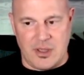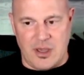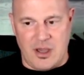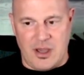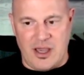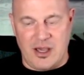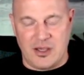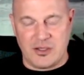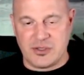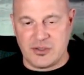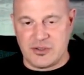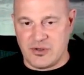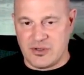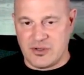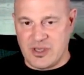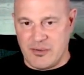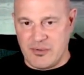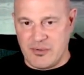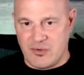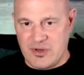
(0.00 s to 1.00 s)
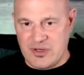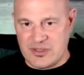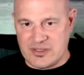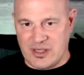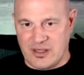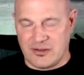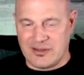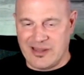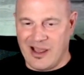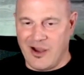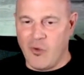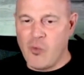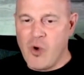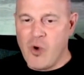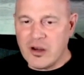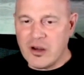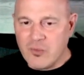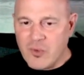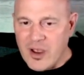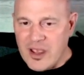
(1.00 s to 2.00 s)
I also don't come in retail. Now,
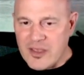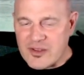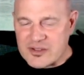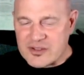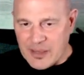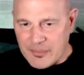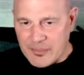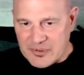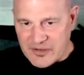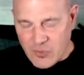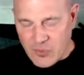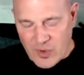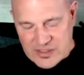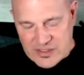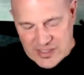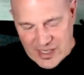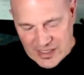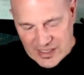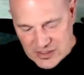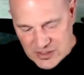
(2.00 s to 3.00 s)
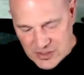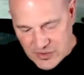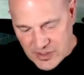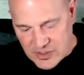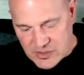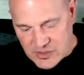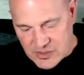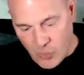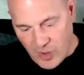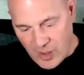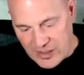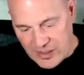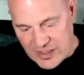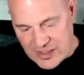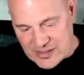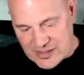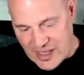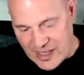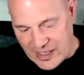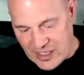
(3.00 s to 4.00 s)
there's a couple different ways I can do this. One
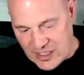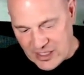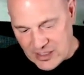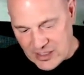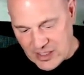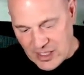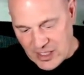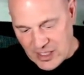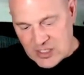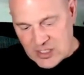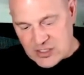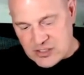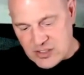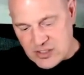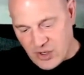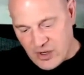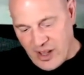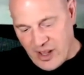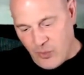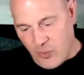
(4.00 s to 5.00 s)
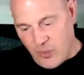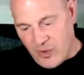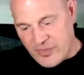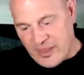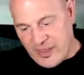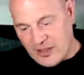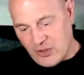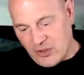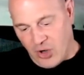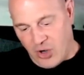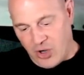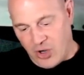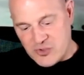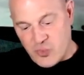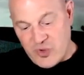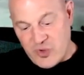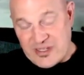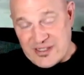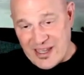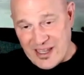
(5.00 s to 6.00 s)
is I can start out with a large
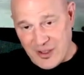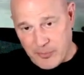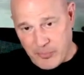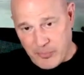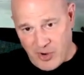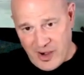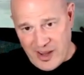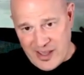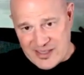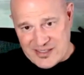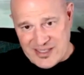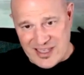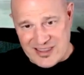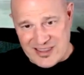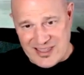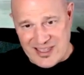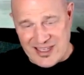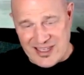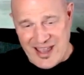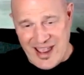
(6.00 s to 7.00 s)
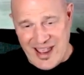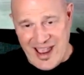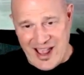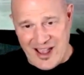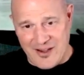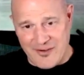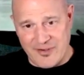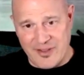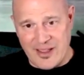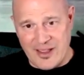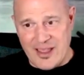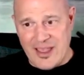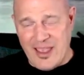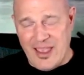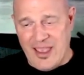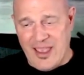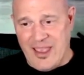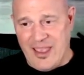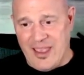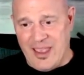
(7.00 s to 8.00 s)
retail price and then have
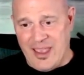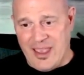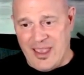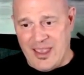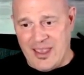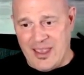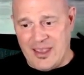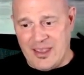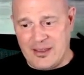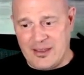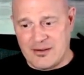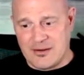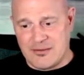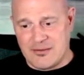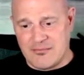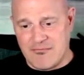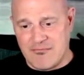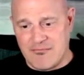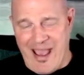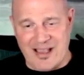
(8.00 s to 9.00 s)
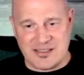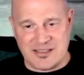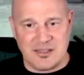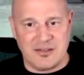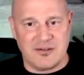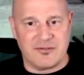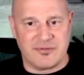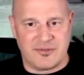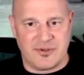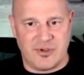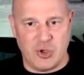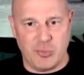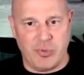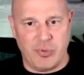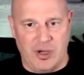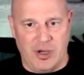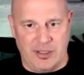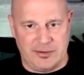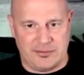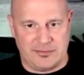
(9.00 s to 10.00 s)
a massive
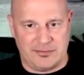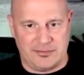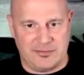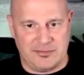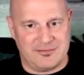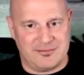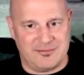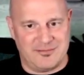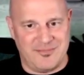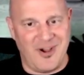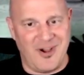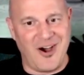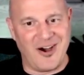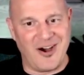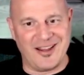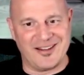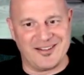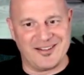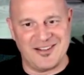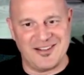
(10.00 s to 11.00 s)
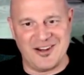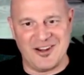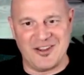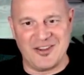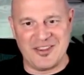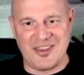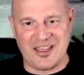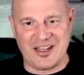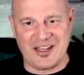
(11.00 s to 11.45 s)
coupon on it, that they can